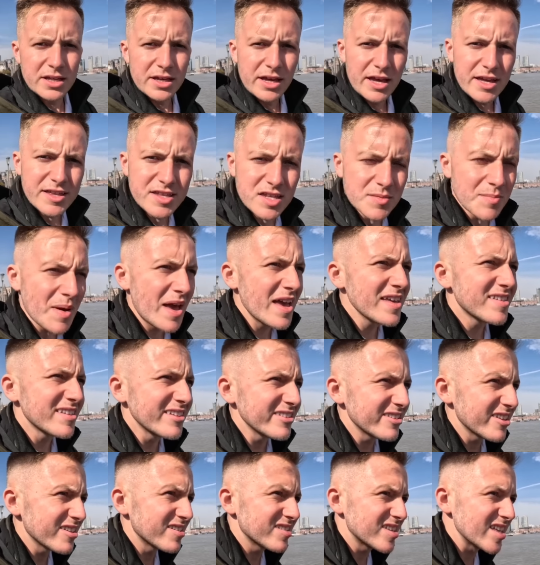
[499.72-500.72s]
It's amazing
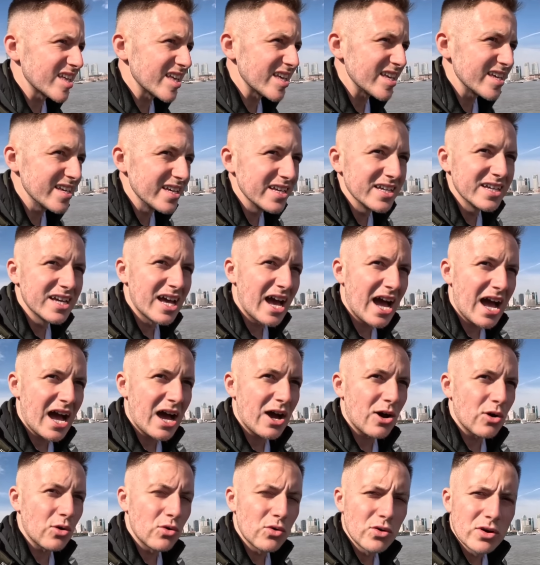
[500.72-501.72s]
to see
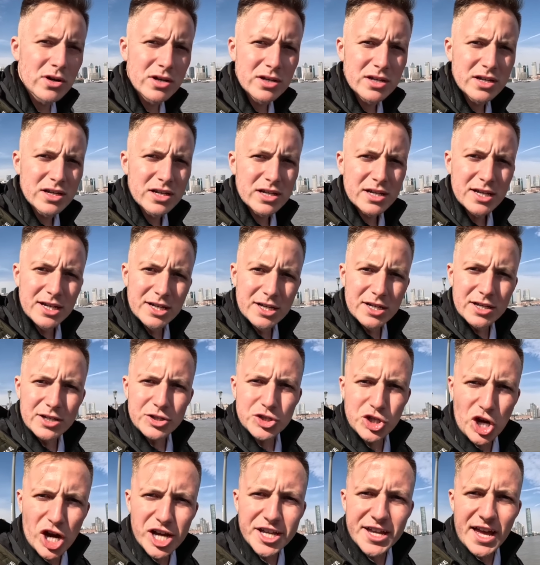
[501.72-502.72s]
how
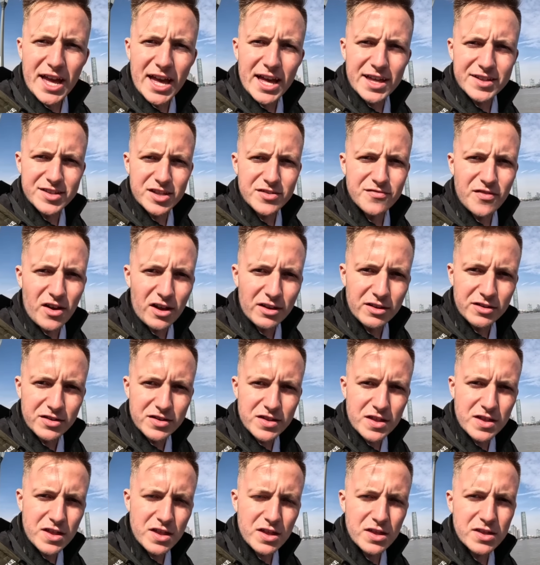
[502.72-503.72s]
China has
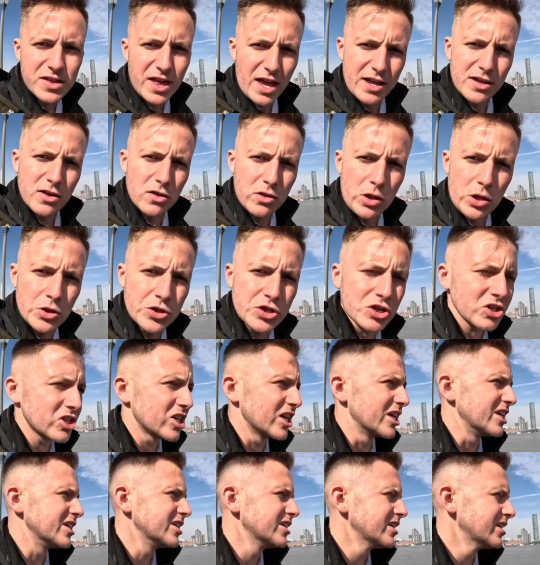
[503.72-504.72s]
advanced
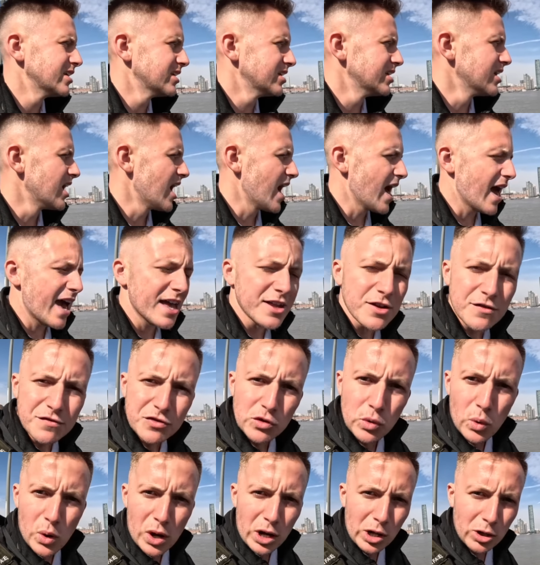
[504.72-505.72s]
technologically ahead of
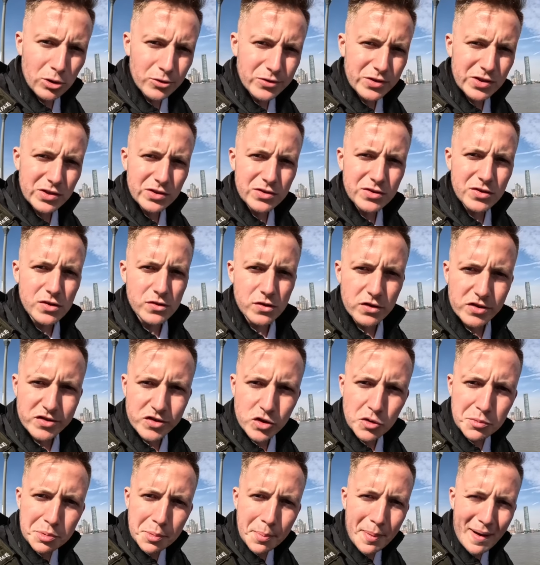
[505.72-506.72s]
the world to the
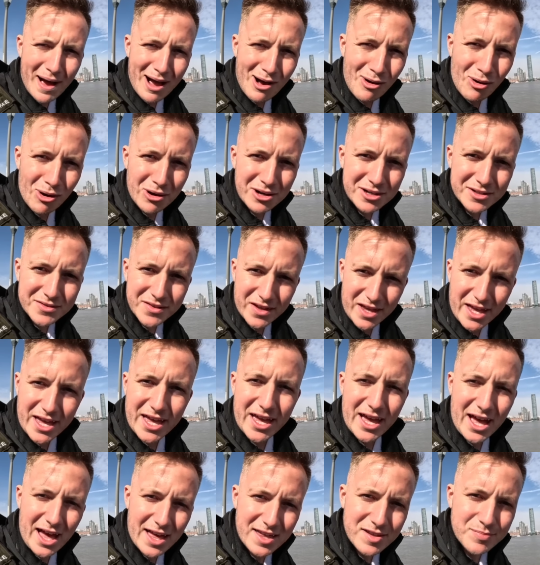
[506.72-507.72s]
superpower that
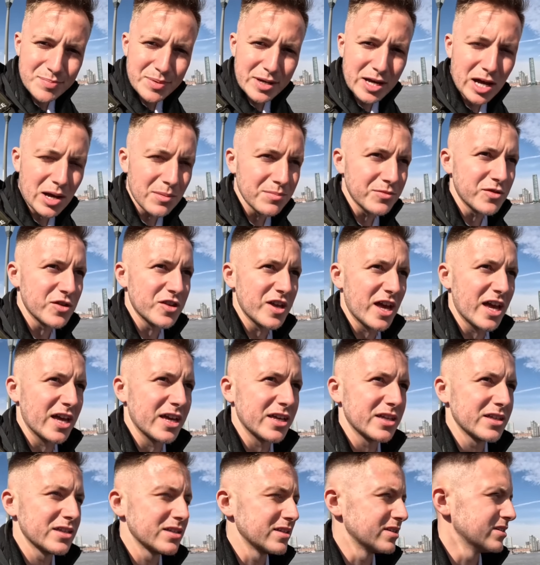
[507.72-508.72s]
it has become today.
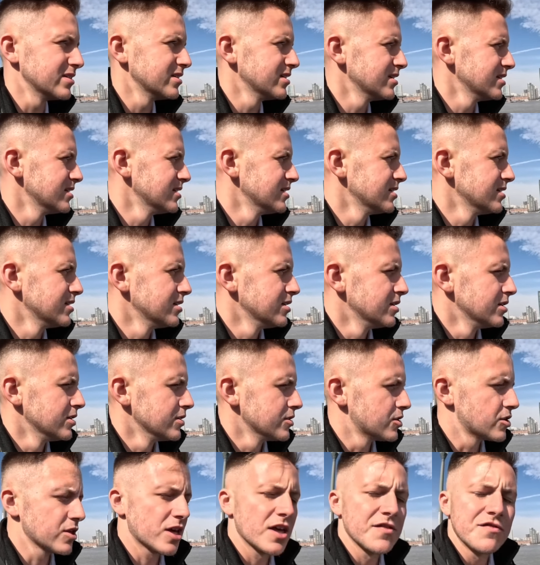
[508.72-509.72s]

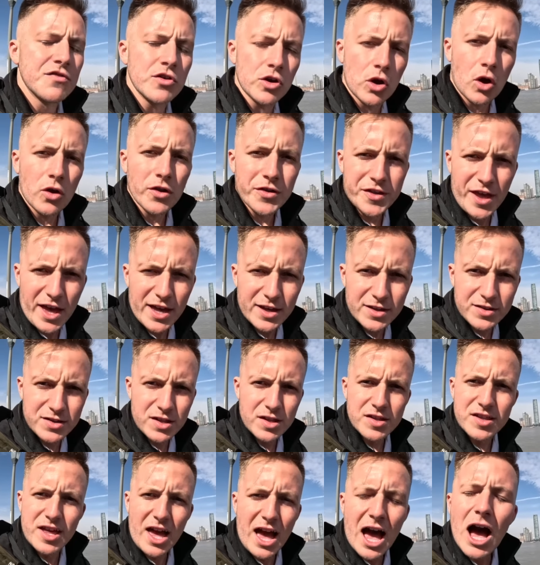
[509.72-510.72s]
To give you context
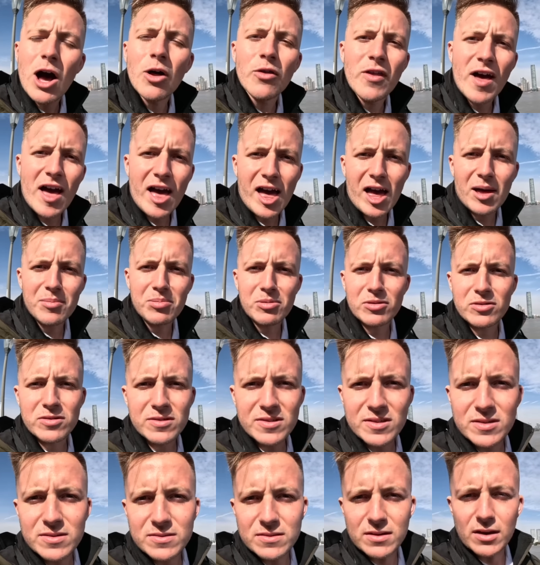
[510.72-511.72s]
as to how that
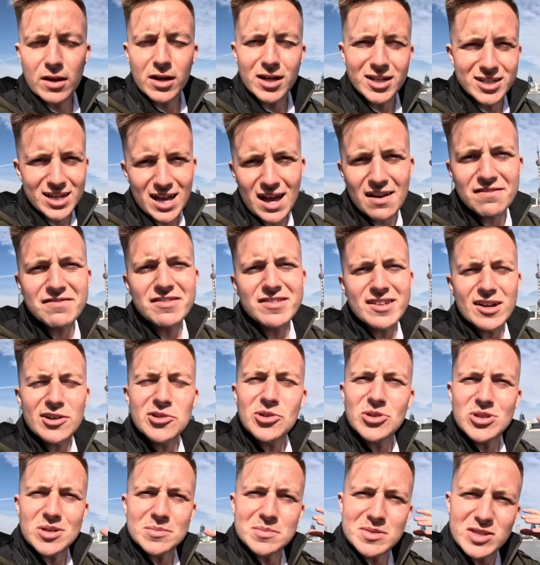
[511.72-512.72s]
happened, I'm going to have to tell you
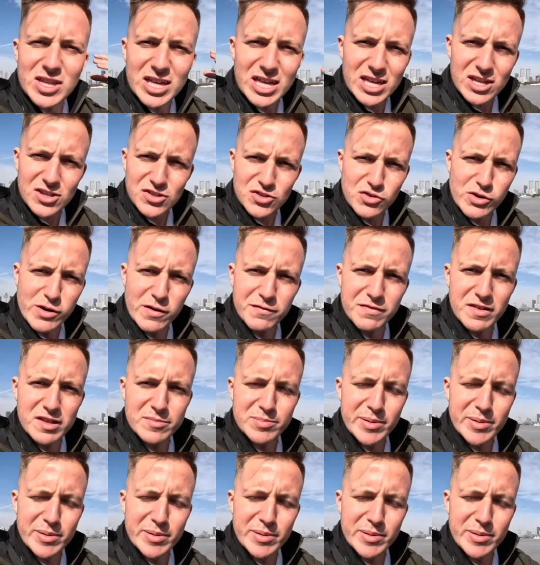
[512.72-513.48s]
some of the history of this